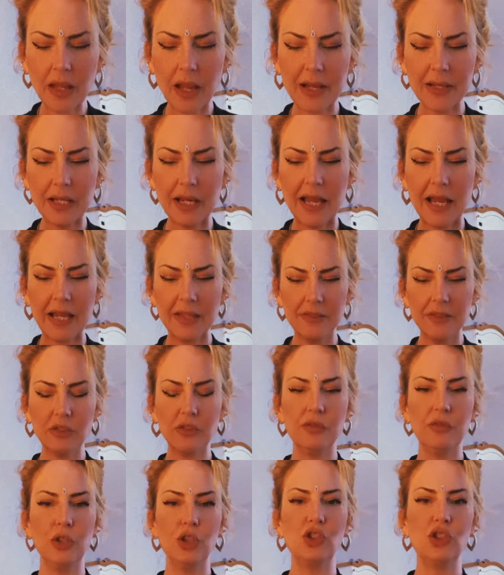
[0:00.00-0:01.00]
and I had
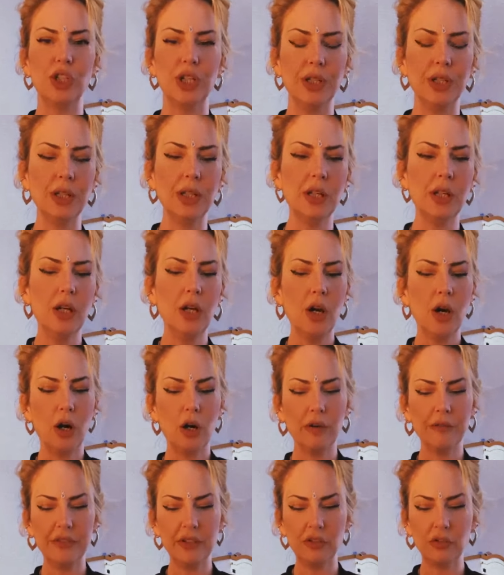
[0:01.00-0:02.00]
this vision
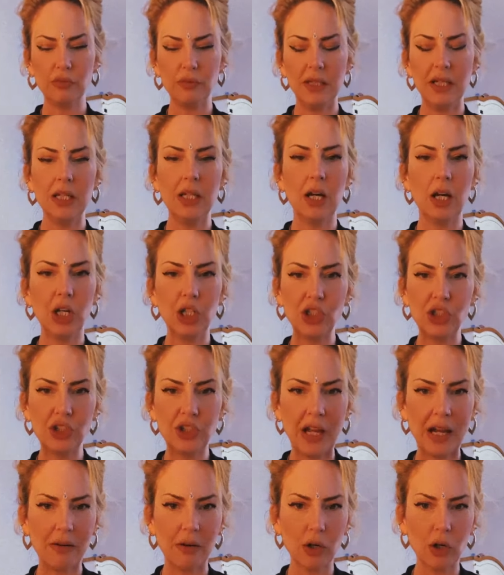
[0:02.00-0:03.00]
of this really large
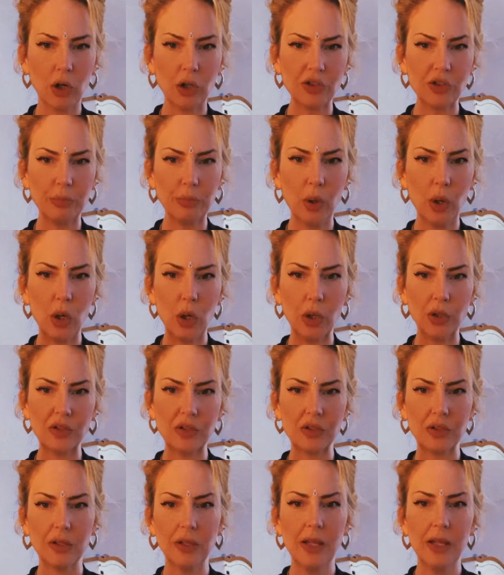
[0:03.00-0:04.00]
terracotta
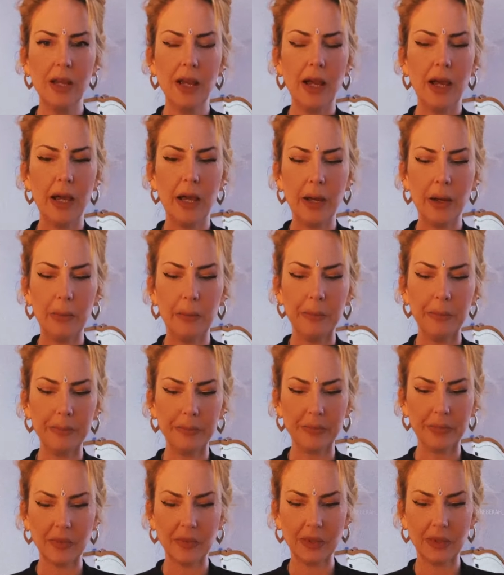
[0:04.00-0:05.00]
pot. Um,
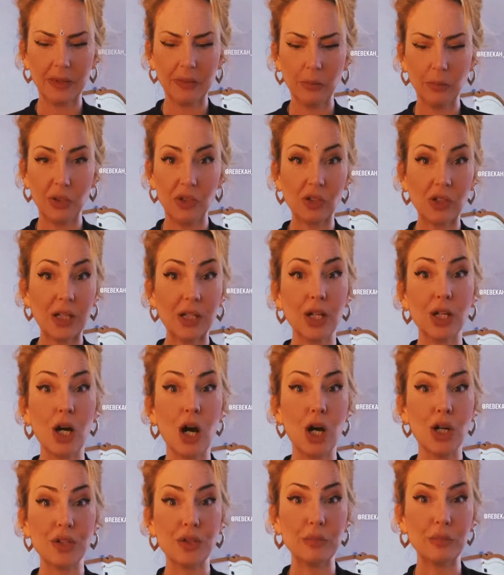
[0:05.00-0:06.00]
which is like a
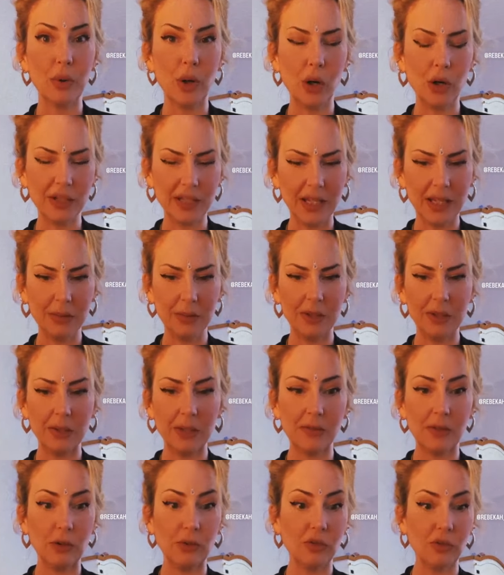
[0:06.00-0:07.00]
garden pot, yeah,
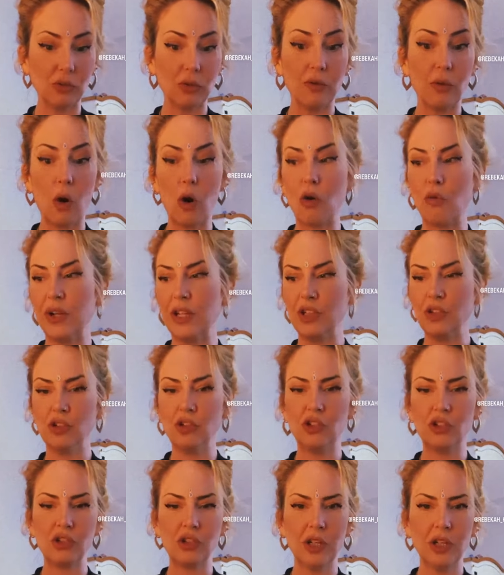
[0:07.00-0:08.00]
those sort of
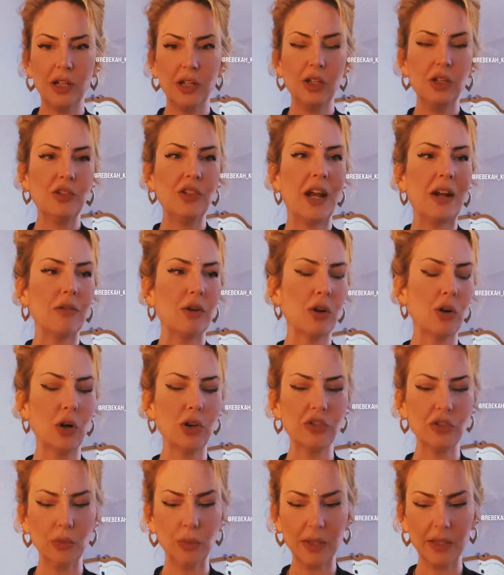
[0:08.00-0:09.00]
orange
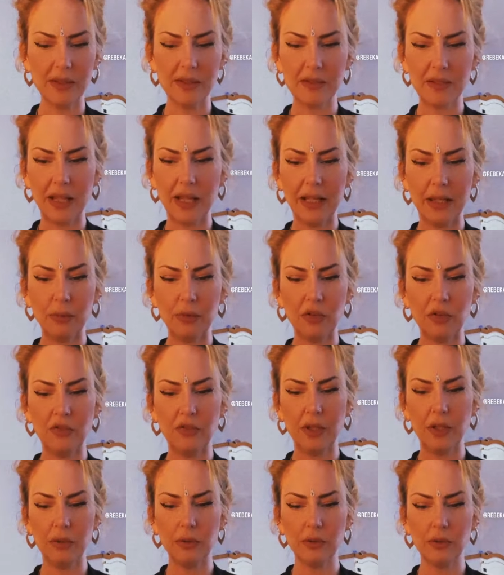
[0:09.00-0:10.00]
terracotta ones. And it was
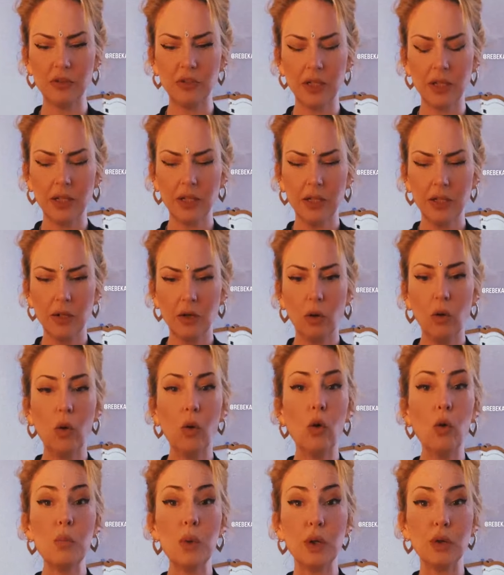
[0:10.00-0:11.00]
filled or
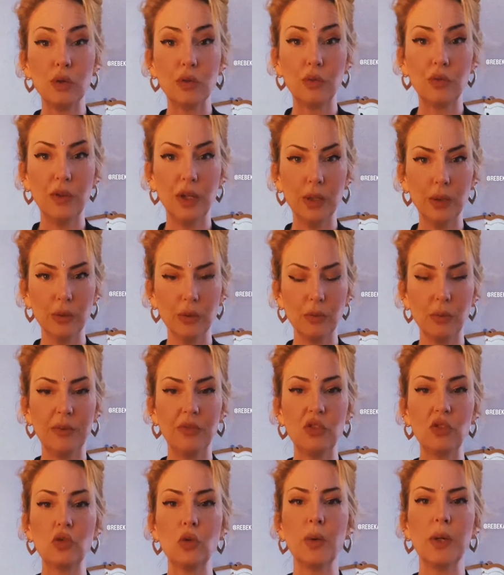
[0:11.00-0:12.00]
almost filled
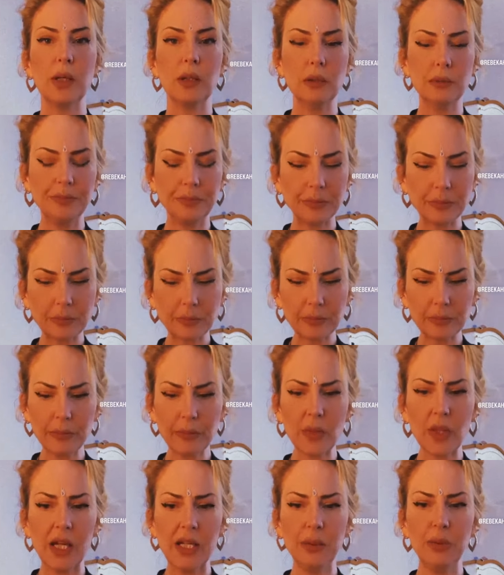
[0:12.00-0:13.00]
with soil.
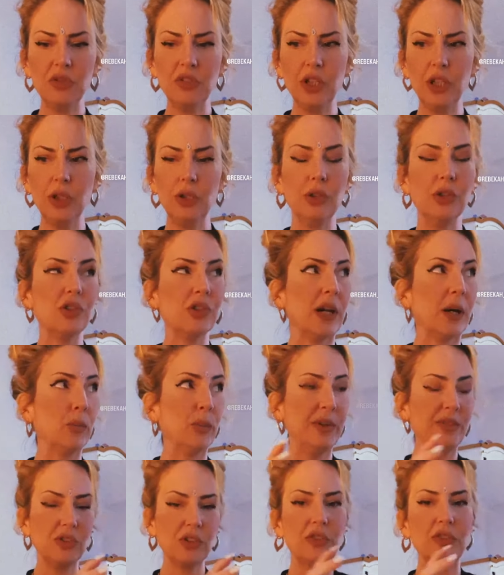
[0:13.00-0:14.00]
And it was huge.
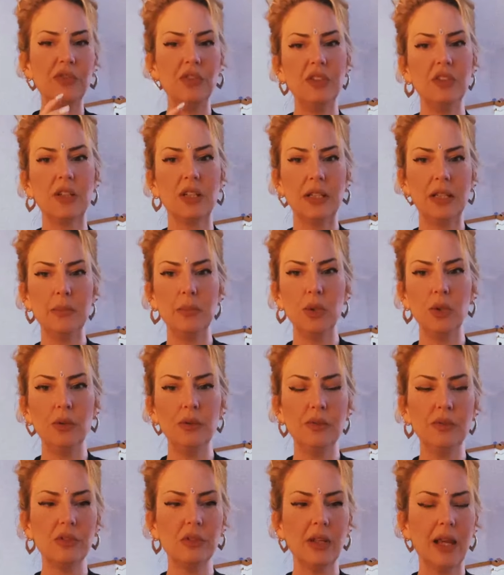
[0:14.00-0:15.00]
And we've just physically
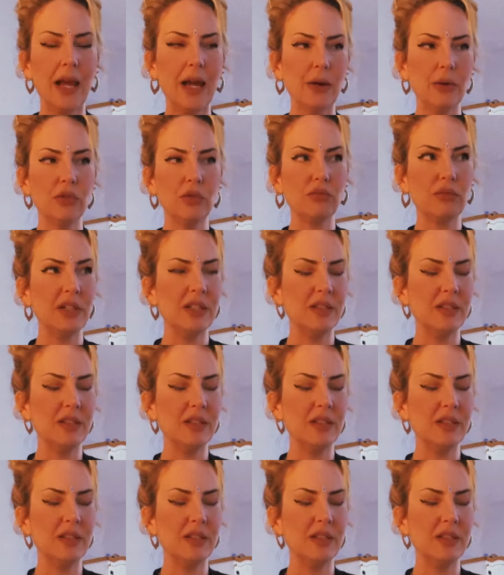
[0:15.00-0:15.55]
moved house